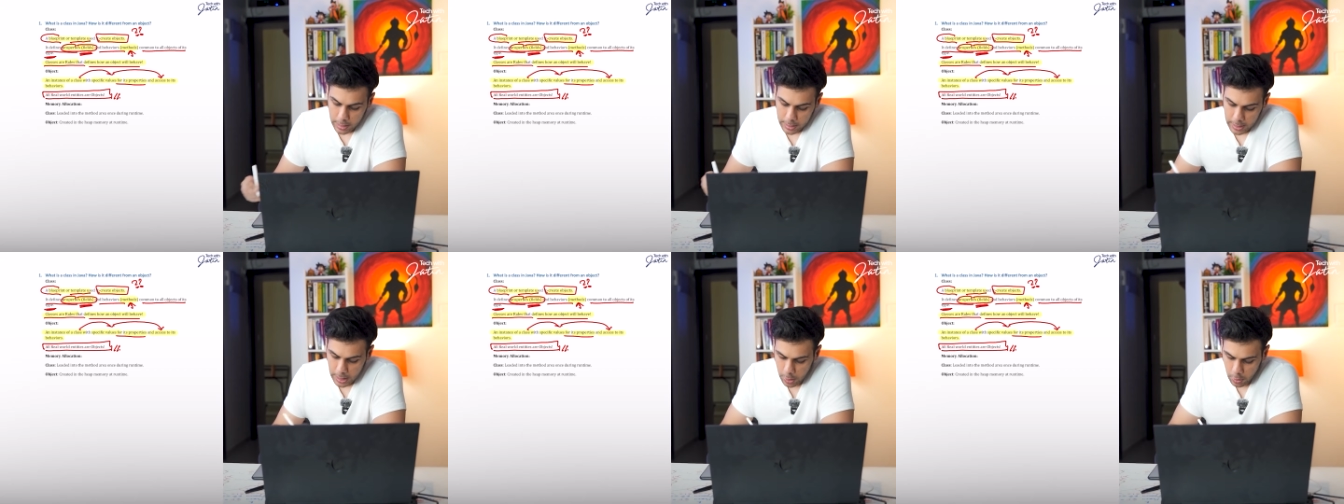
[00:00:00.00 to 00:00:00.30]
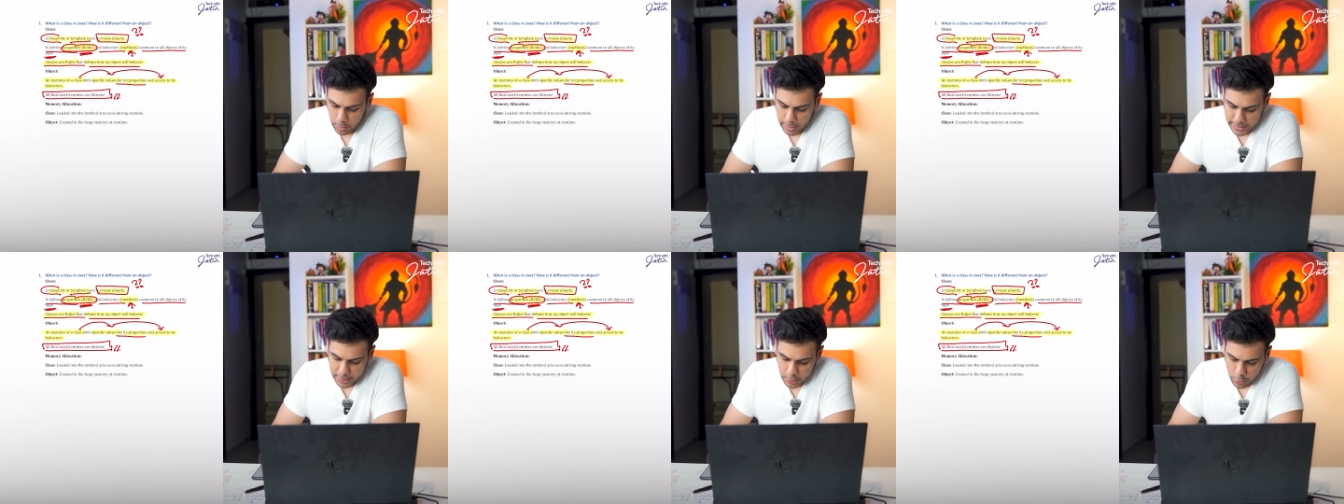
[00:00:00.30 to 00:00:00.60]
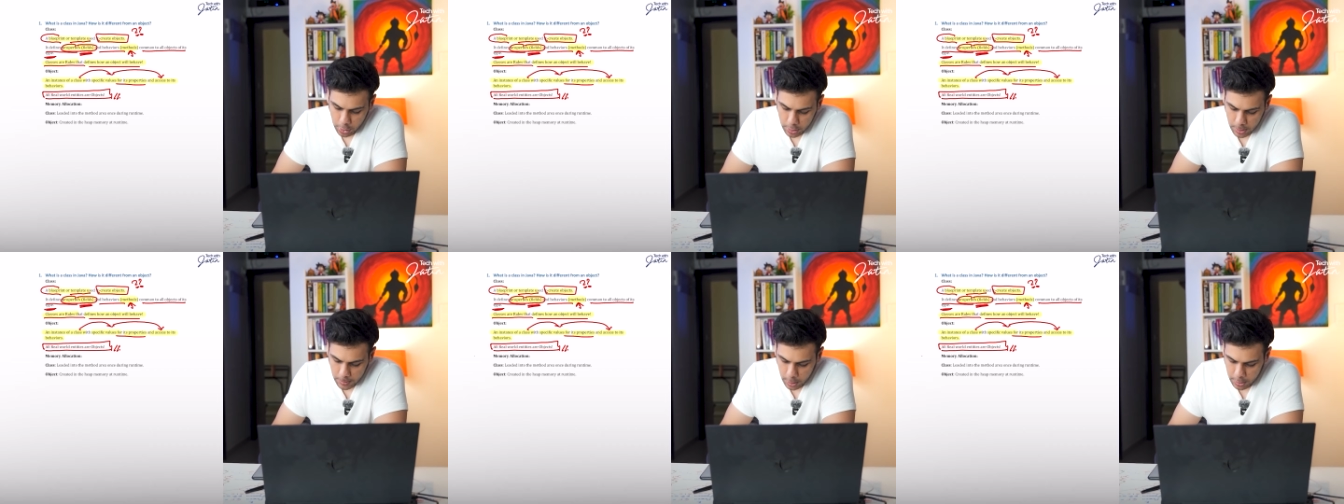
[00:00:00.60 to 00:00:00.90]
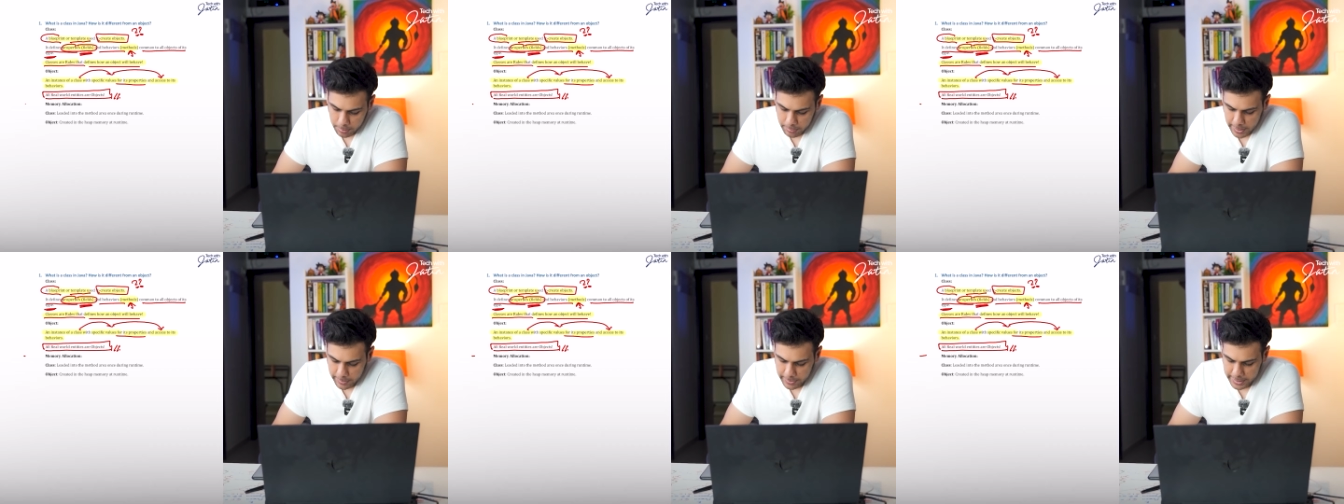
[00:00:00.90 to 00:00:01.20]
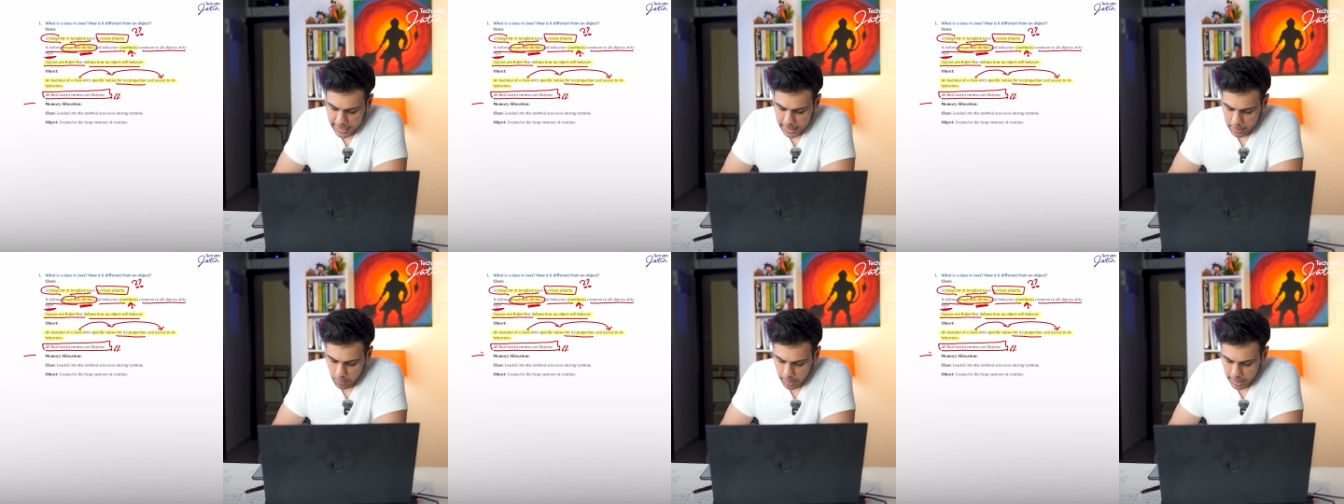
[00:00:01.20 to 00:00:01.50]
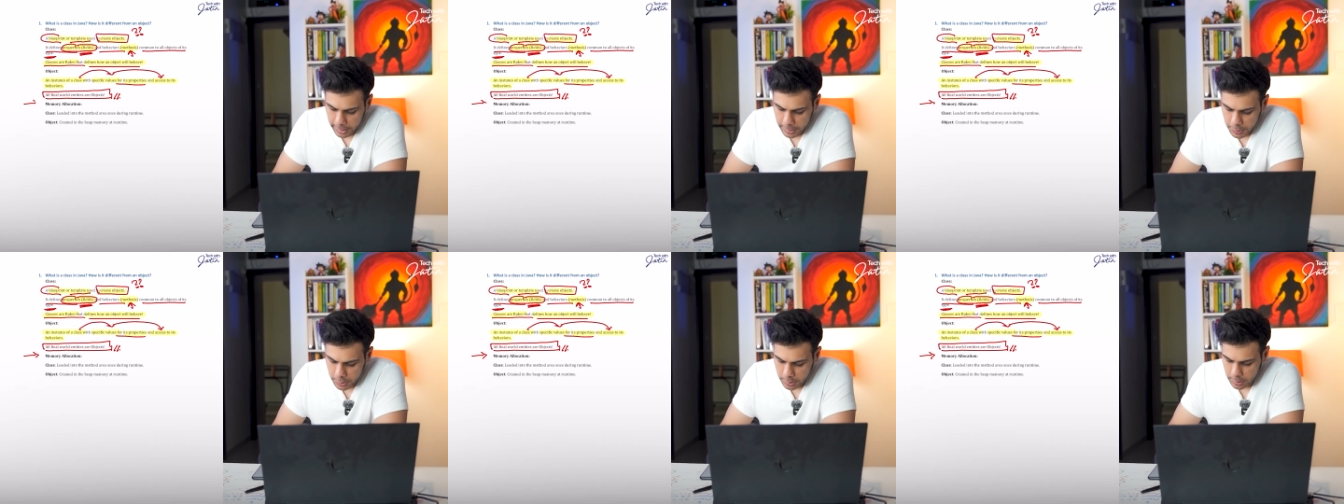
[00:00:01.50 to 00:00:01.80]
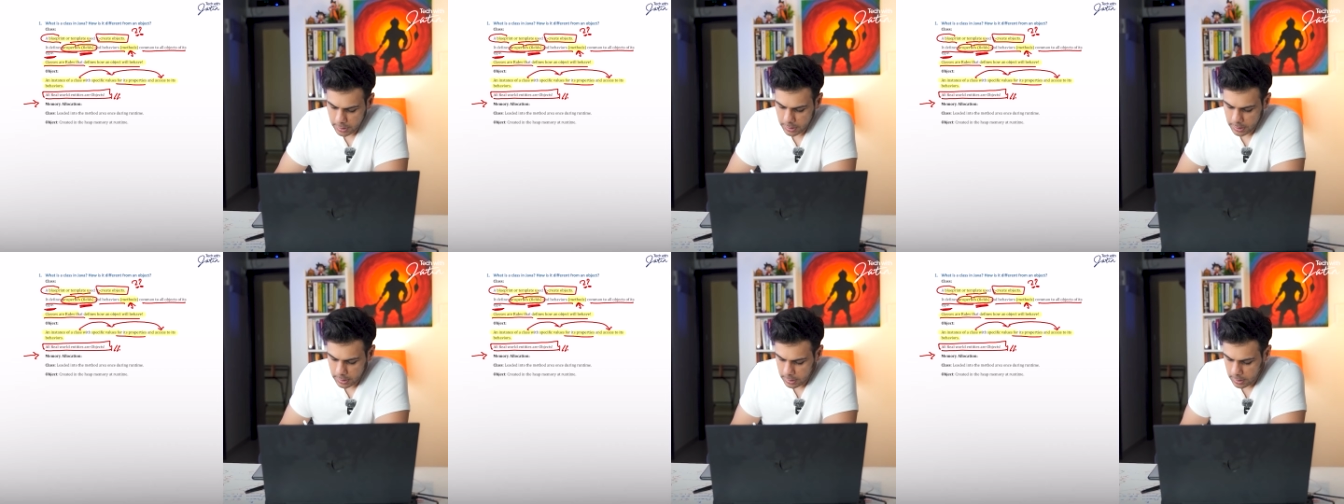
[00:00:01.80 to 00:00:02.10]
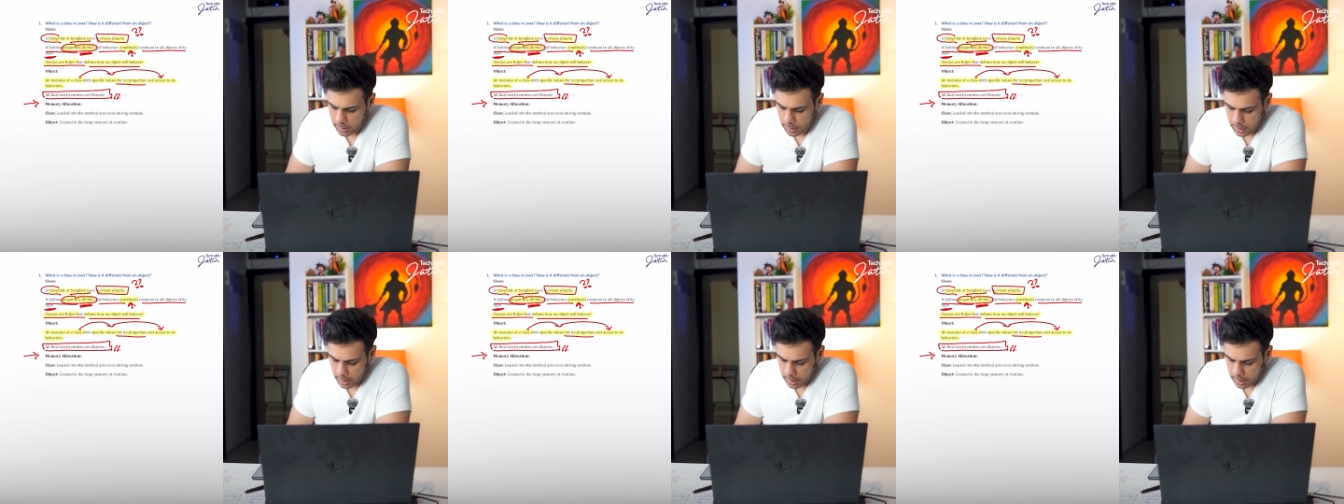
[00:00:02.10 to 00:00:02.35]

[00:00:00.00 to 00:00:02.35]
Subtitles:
Now let's talk about memory allocations.